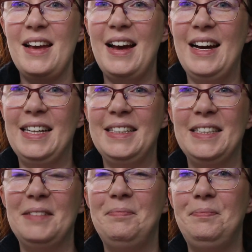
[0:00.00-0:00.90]
And
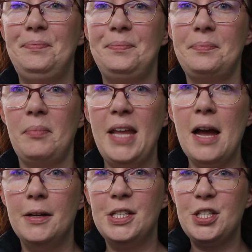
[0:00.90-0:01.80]
yeah,
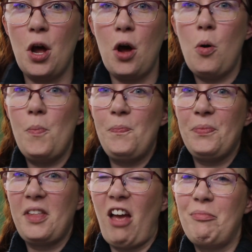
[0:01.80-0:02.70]
so
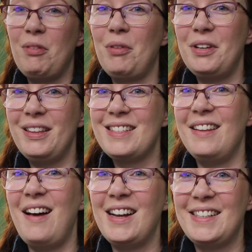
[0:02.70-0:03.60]
I've been wearing this a
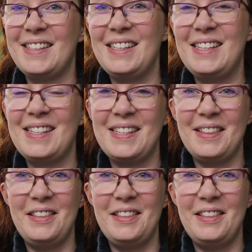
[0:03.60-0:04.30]
lot since